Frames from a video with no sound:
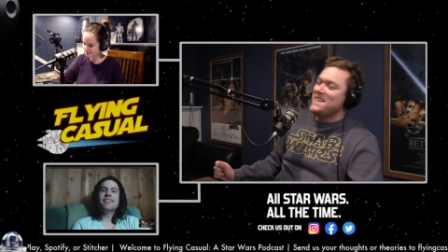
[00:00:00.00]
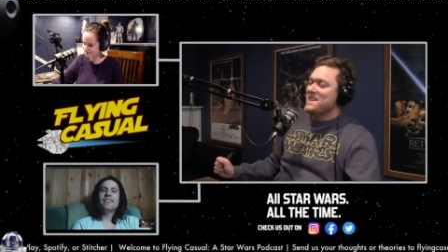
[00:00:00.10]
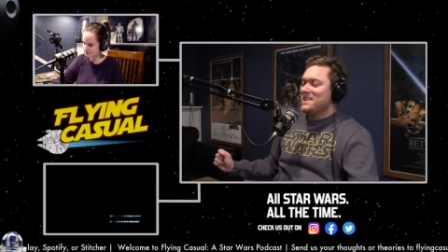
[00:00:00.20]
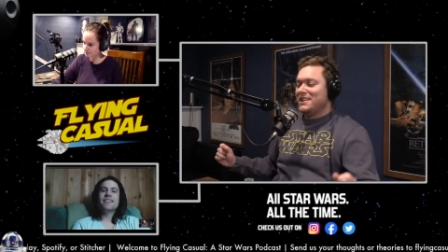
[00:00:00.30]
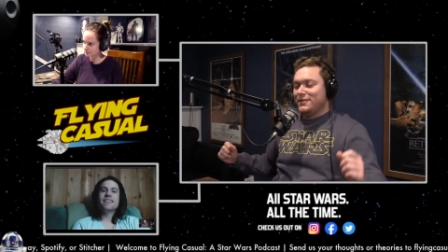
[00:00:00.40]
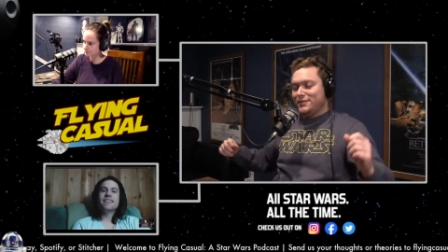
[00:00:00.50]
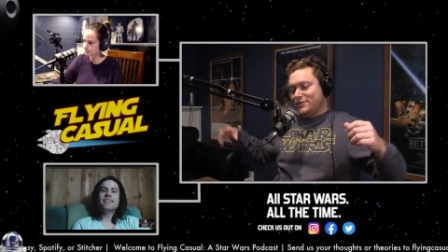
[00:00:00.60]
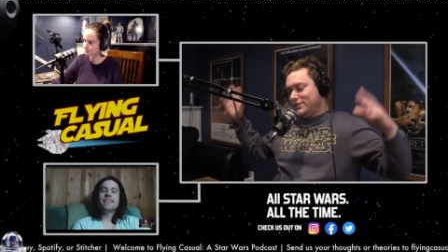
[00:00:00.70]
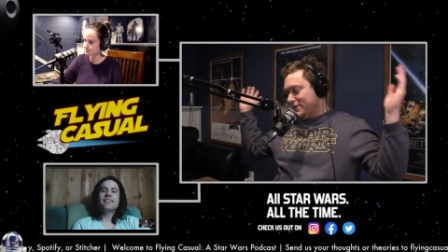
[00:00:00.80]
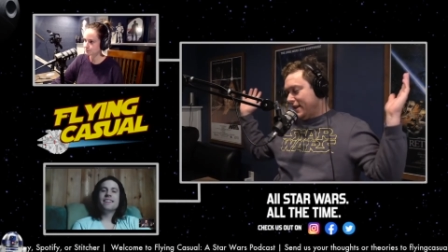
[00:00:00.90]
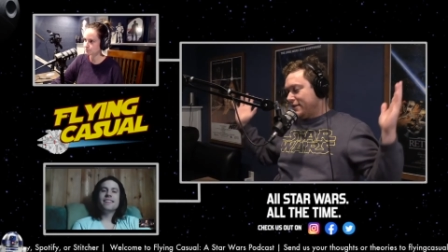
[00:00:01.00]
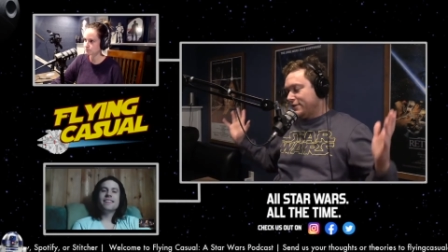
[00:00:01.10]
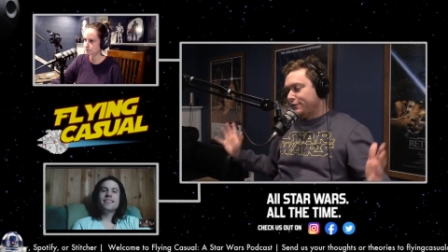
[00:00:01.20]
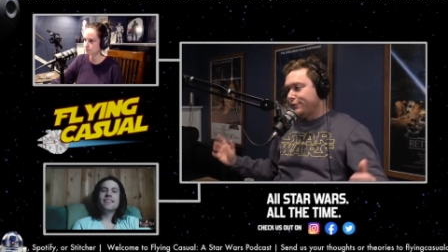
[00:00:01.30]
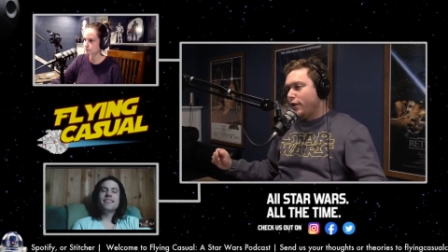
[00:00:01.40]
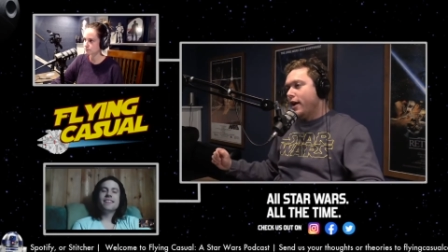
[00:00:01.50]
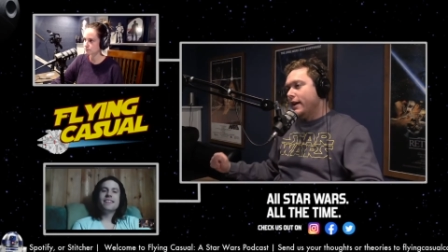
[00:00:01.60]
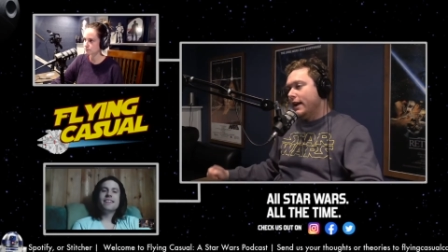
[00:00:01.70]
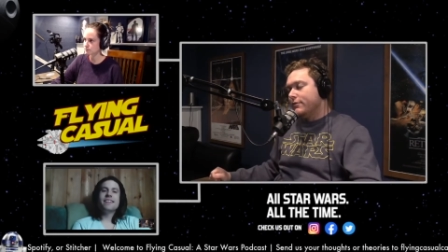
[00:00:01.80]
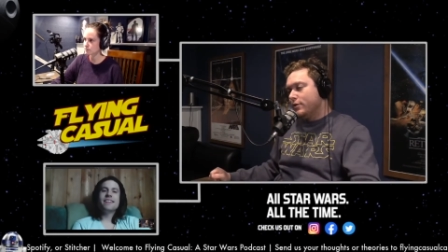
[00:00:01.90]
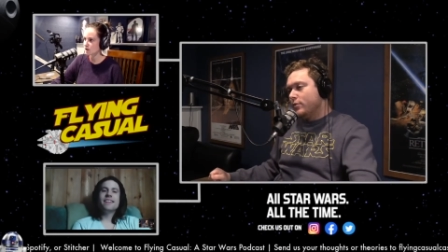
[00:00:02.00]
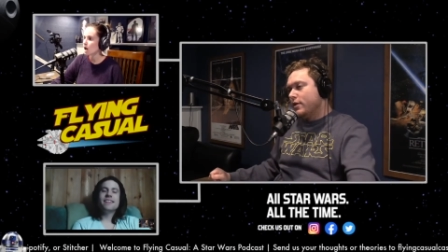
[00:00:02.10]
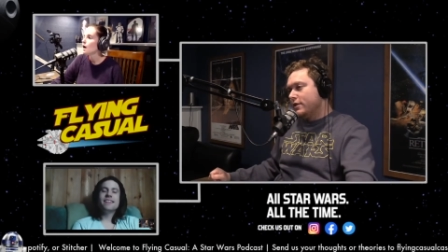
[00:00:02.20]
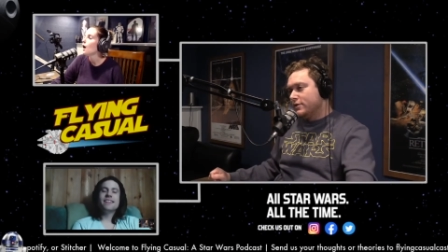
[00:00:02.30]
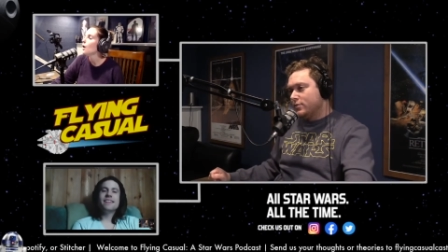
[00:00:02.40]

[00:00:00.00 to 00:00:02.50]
It's just flying everywhere because we're